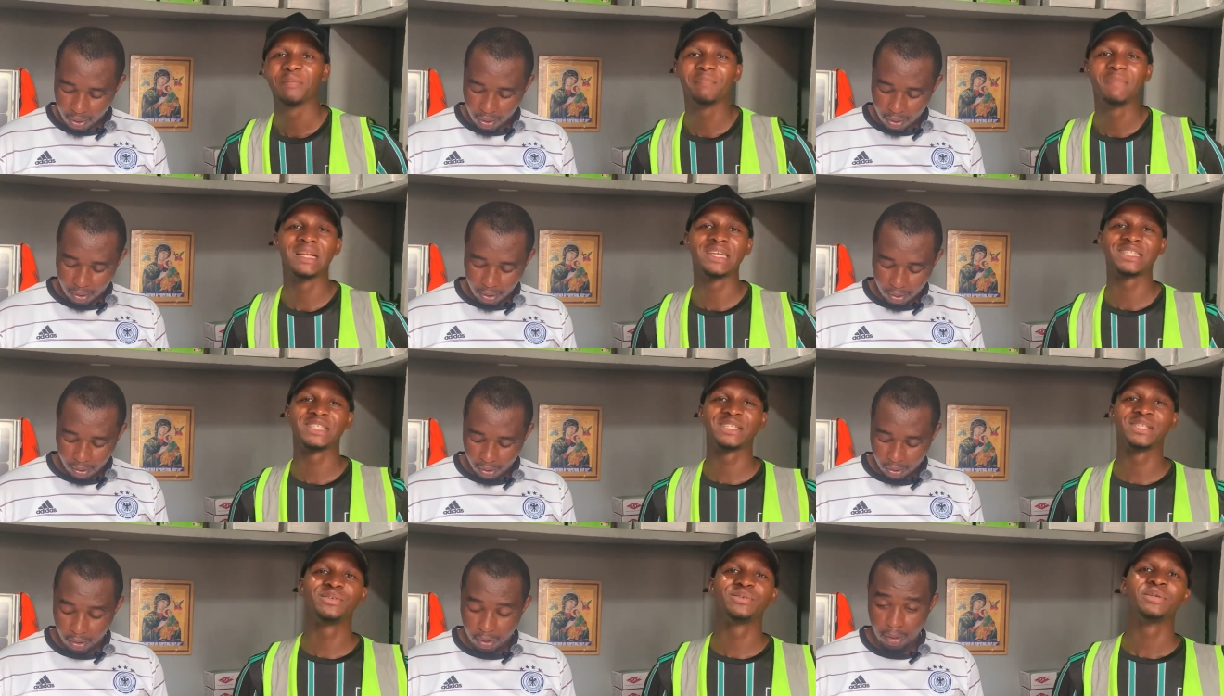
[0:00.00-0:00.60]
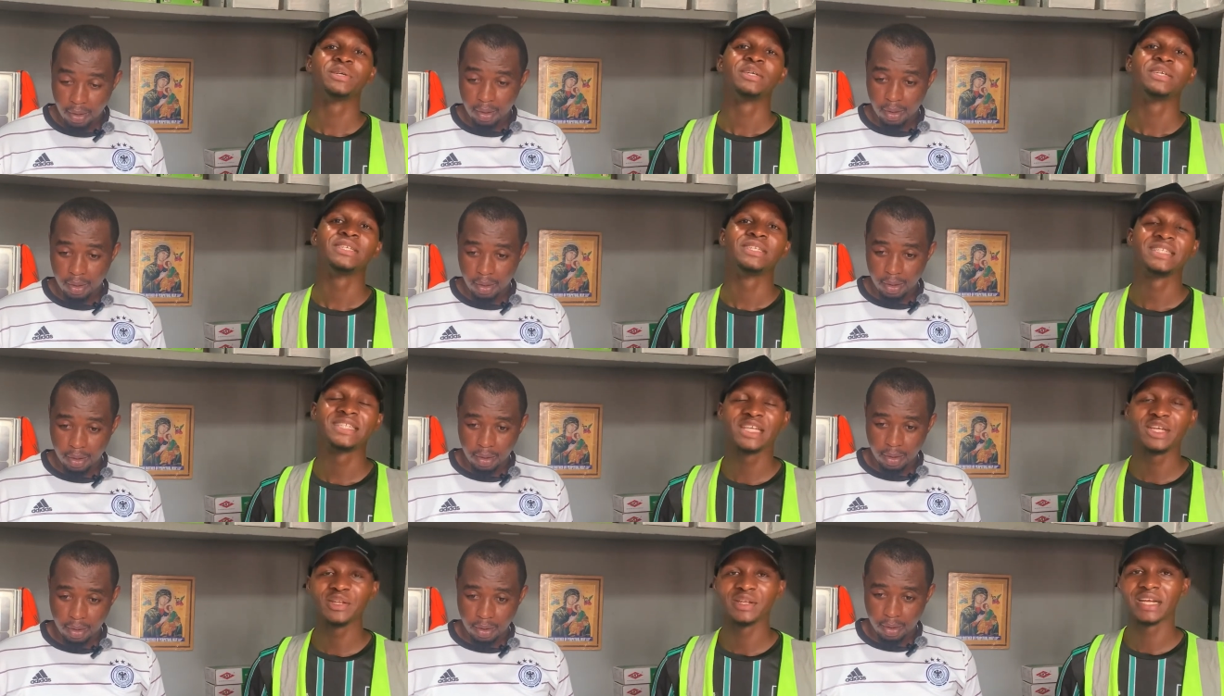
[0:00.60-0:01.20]
Speaker 1: bless you.
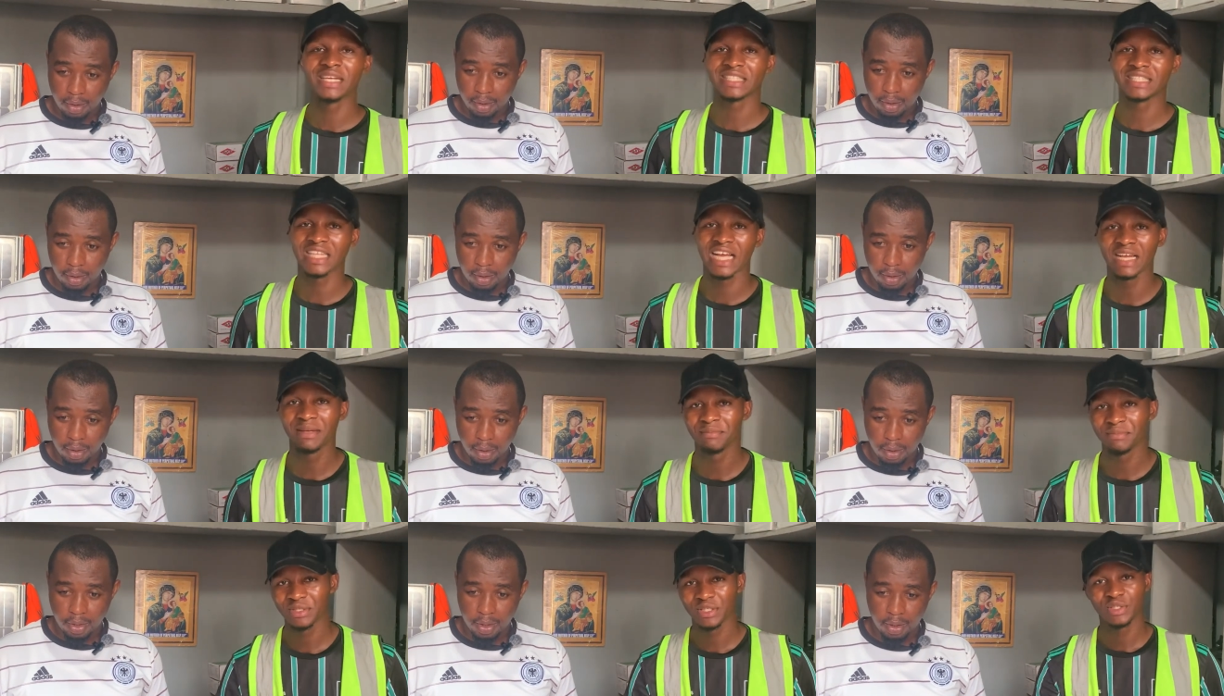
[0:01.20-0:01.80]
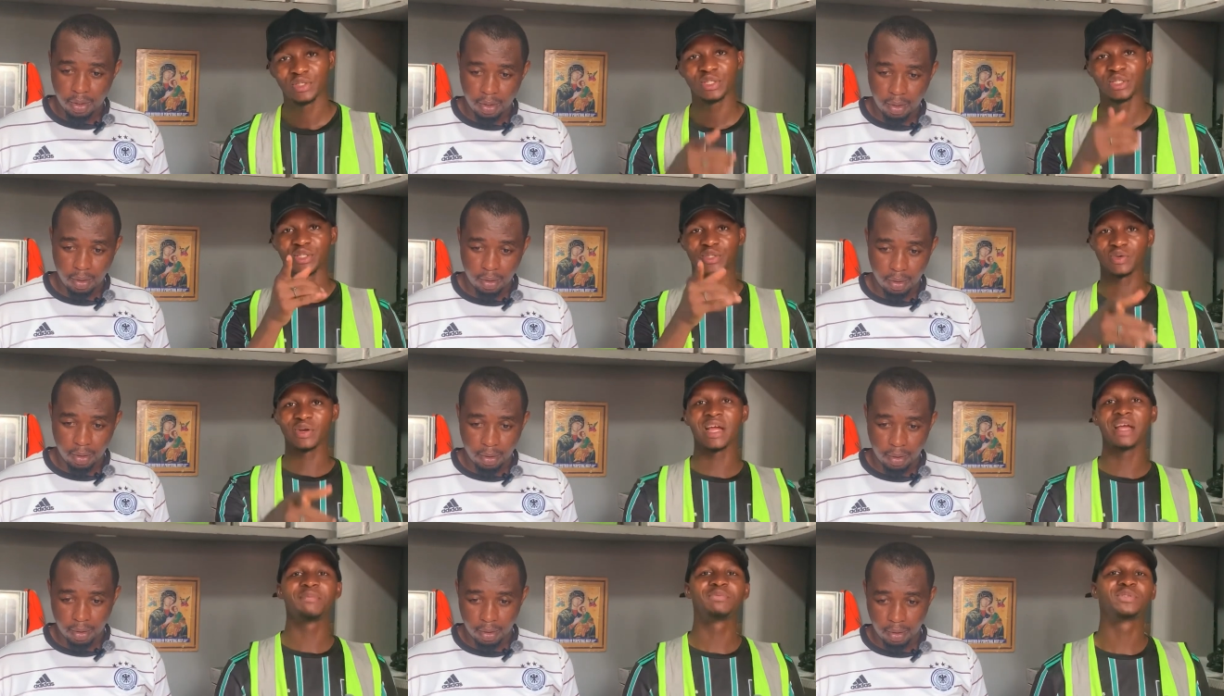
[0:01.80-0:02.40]
See you next time.
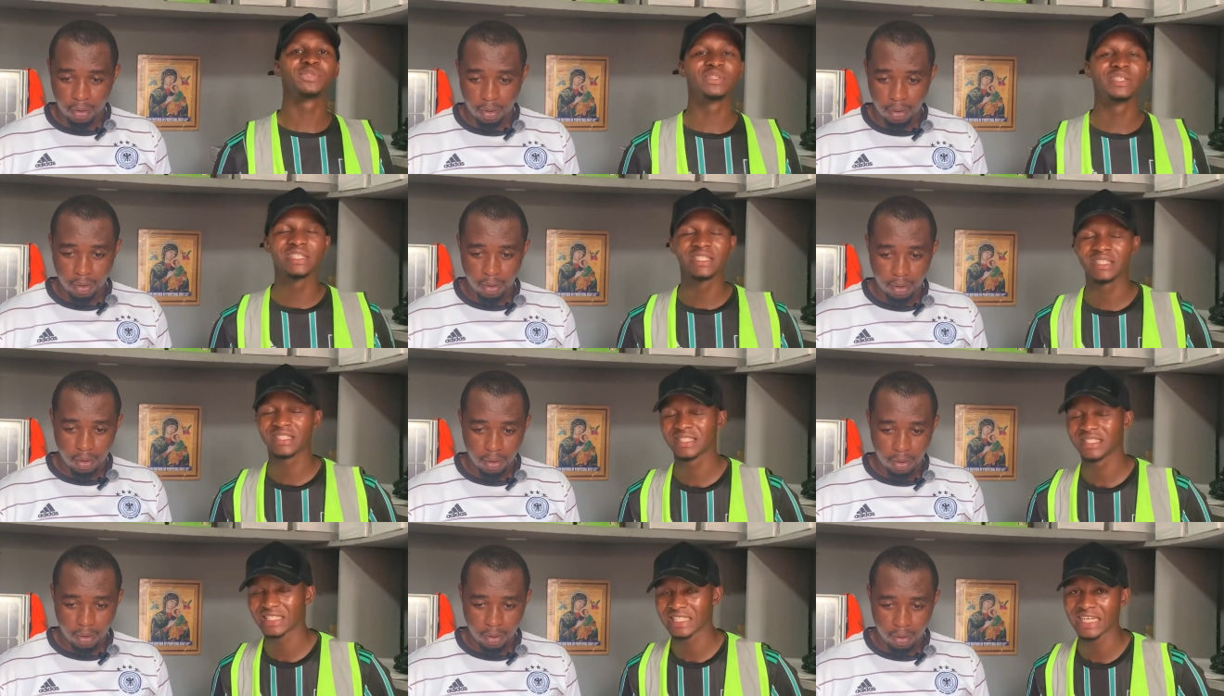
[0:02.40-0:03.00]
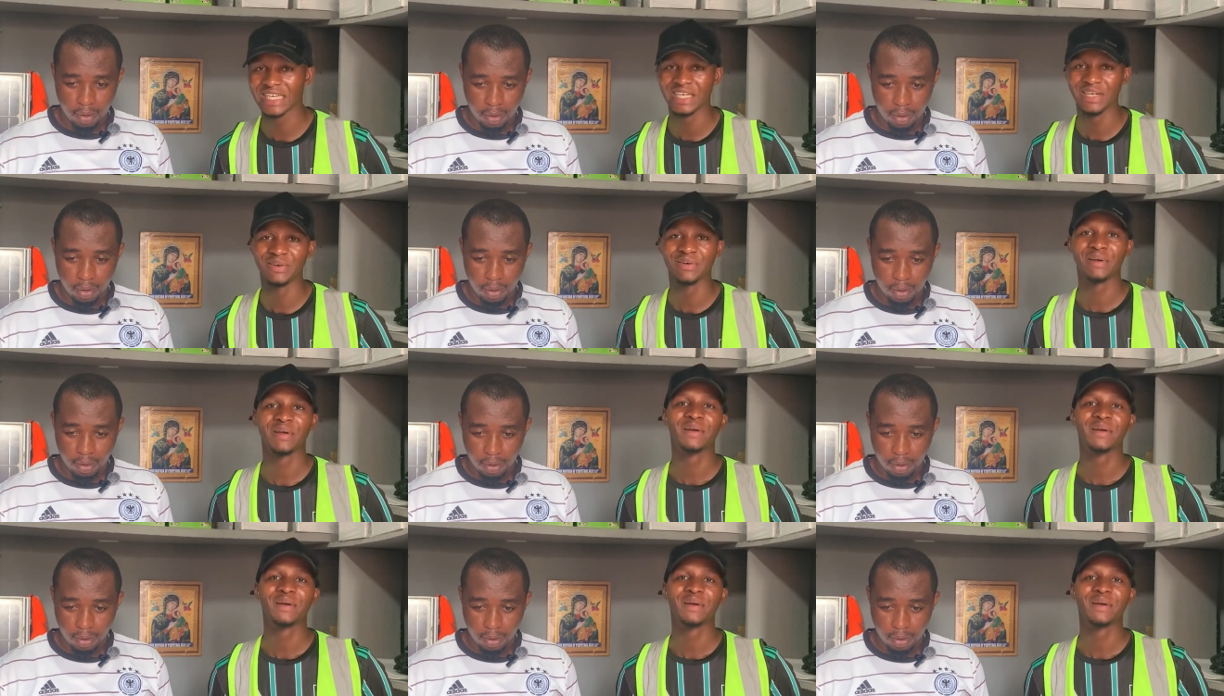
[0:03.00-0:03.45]
Subscribe to this channel.